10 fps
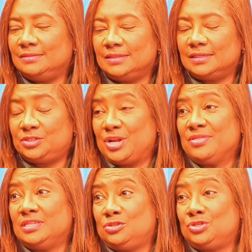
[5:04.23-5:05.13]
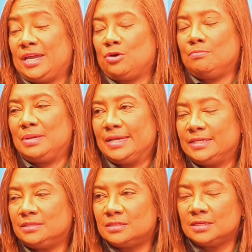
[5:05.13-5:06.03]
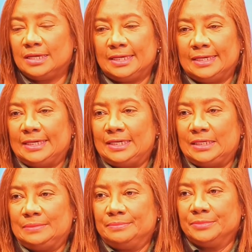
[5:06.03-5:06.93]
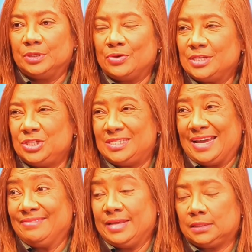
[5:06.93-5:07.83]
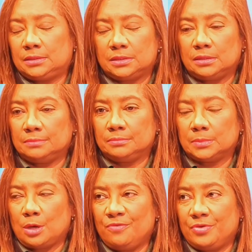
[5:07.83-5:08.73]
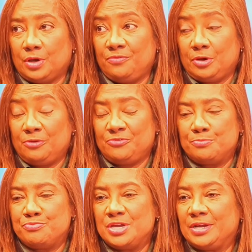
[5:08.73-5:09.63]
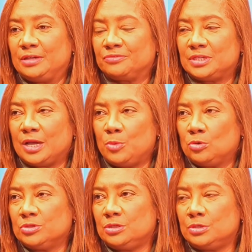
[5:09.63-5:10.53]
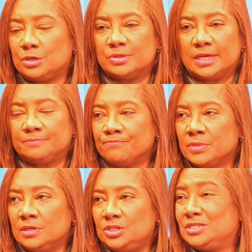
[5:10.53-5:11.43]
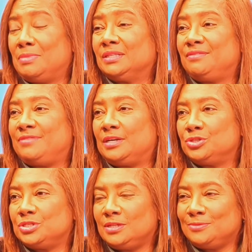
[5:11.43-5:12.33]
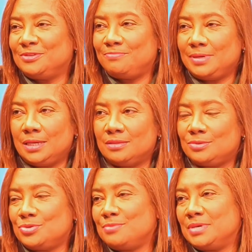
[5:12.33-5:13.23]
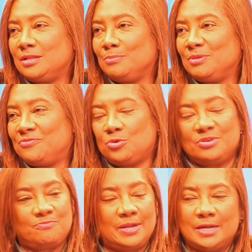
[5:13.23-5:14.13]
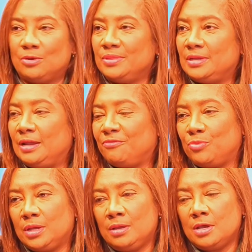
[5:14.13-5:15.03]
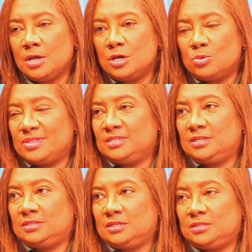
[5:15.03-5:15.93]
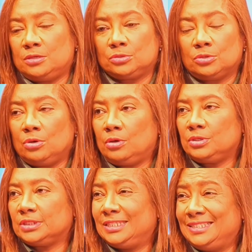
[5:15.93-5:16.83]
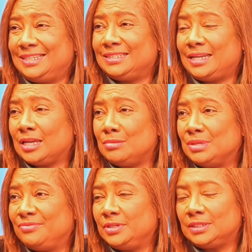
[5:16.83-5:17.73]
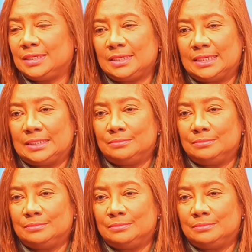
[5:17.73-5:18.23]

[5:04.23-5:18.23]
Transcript: and her strength is to take on players, and she's done that over a period of time. We also know that she's multifunctional. We've played her through the middle before. We've played her on the left wing with her sister, Sinotolo. She's an attacking midfielder.